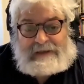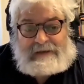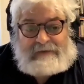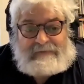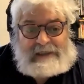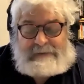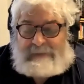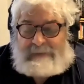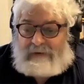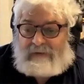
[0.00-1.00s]
You know, they've asked
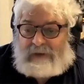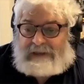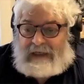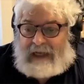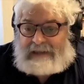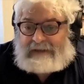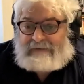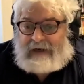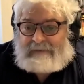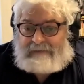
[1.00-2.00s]
me, what's it like to
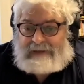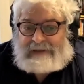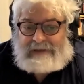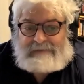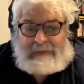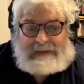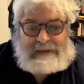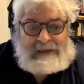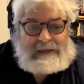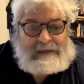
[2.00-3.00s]
write a business
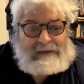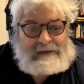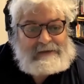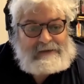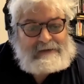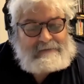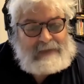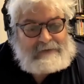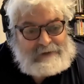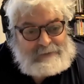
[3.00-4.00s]
bestseller? And my
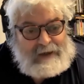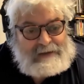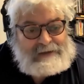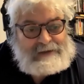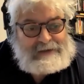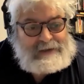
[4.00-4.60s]
response is,